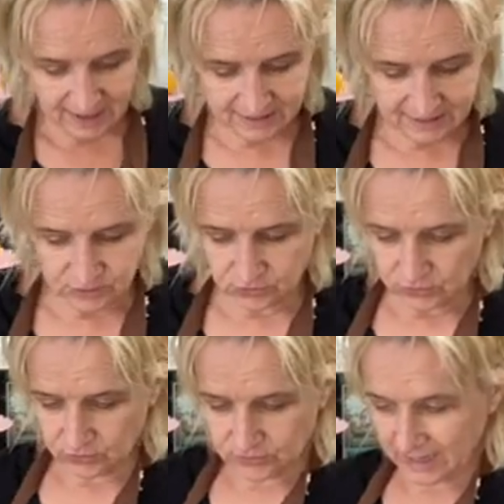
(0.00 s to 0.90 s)
is
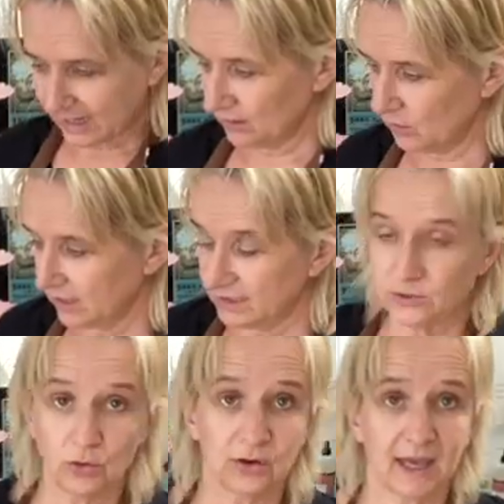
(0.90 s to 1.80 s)
to take a look at
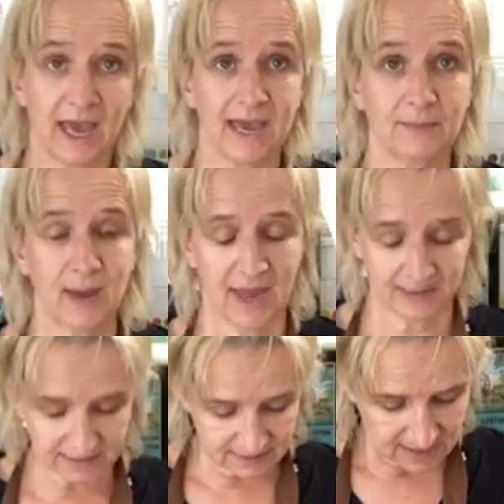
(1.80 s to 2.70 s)
your cake
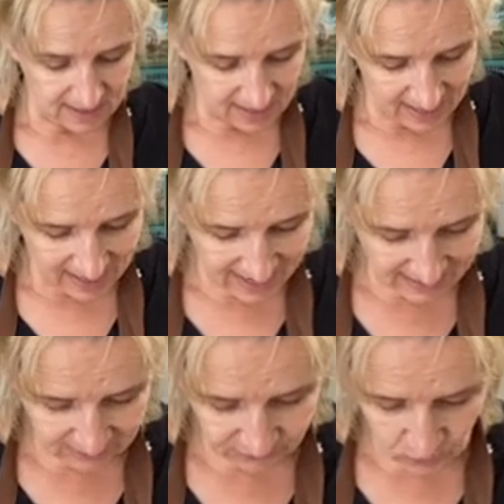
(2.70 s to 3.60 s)
pans.
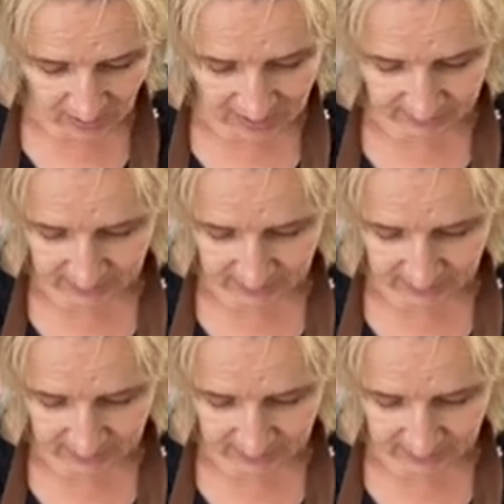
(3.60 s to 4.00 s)
And if you have a